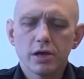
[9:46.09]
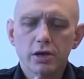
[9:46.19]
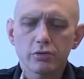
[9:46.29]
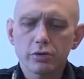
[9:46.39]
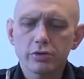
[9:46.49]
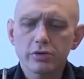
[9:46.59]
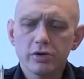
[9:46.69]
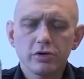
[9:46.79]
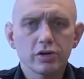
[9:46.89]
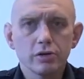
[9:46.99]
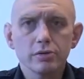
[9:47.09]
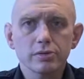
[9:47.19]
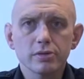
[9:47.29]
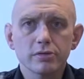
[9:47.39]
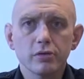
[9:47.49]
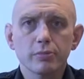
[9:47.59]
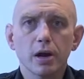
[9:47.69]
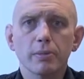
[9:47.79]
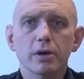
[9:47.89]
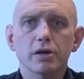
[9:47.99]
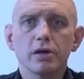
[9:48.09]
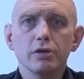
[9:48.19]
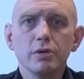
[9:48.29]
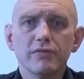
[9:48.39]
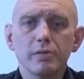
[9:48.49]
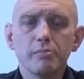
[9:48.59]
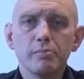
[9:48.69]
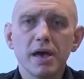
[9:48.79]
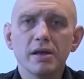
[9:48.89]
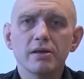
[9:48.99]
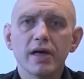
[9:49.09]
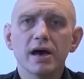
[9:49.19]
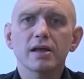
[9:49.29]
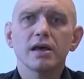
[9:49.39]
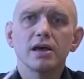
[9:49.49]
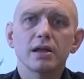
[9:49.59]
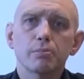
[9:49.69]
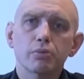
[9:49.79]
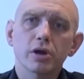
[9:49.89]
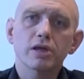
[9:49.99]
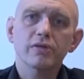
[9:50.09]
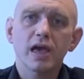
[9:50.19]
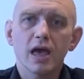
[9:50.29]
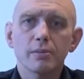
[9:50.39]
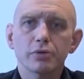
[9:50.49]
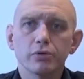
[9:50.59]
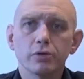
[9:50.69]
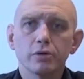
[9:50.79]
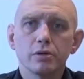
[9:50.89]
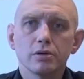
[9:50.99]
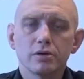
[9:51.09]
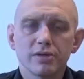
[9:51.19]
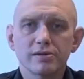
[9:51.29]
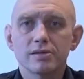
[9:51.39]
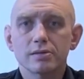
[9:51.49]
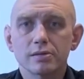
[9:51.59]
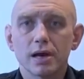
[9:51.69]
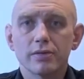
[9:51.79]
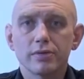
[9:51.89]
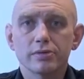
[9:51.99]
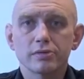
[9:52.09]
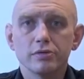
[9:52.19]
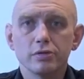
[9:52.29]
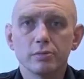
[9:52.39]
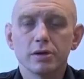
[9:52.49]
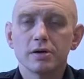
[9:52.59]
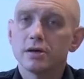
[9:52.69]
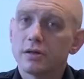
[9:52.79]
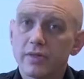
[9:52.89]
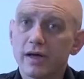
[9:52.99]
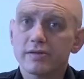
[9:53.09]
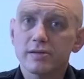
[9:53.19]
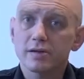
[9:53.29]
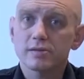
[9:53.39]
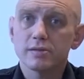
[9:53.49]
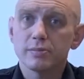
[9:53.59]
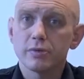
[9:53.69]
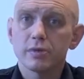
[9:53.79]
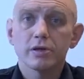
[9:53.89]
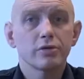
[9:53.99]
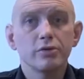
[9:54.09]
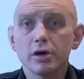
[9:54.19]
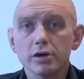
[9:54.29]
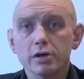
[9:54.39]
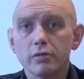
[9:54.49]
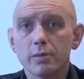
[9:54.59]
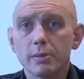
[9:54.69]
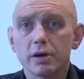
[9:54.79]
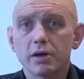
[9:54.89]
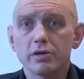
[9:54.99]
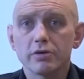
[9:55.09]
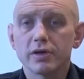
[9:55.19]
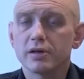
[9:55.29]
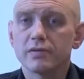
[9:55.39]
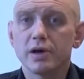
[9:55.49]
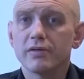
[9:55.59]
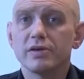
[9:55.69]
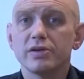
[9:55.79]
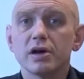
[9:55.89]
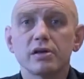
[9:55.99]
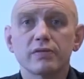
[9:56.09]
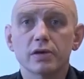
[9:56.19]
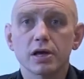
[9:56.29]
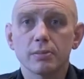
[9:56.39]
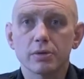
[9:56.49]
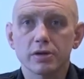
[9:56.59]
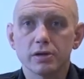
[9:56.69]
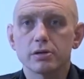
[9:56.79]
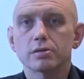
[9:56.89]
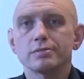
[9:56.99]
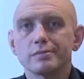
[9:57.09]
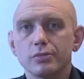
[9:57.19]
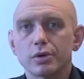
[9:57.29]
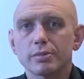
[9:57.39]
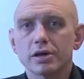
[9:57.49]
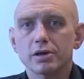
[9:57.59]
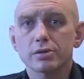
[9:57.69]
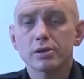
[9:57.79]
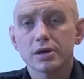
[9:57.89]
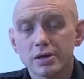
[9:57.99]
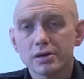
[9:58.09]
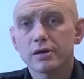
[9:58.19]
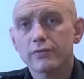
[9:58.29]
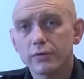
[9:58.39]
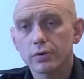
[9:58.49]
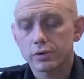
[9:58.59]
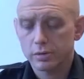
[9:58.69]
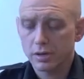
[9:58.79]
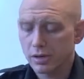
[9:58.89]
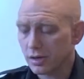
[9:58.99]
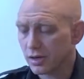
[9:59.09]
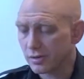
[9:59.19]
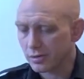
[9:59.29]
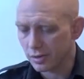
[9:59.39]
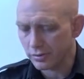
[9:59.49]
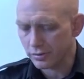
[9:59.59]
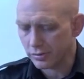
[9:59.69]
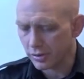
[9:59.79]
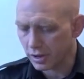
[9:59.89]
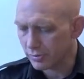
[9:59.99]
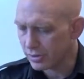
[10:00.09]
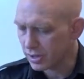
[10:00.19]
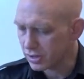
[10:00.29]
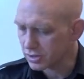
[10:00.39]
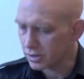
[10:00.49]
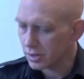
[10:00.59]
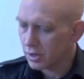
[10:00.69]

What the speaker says: In order to use this tube properly, you have to bend that and break the ampule that's inside this tube. That's not simple. You're not going to remember how to do that if you haven't done it for a couple of years. What am I going to say? Of course, consult your documentation.